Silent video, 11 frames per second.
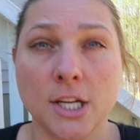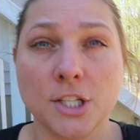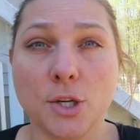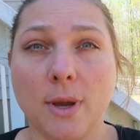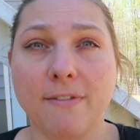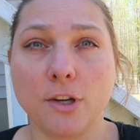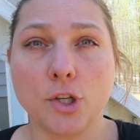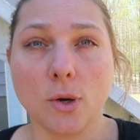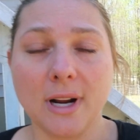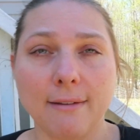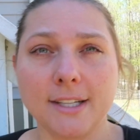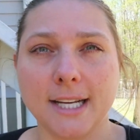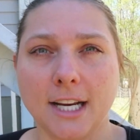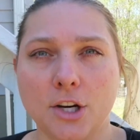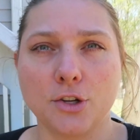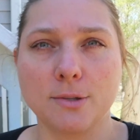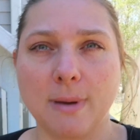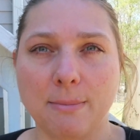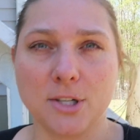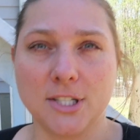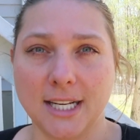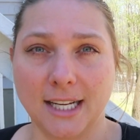So if you don't have a ton of
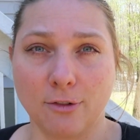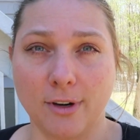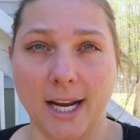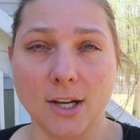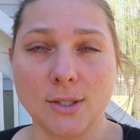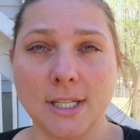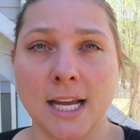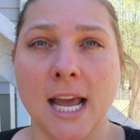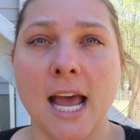newspapers sitting around,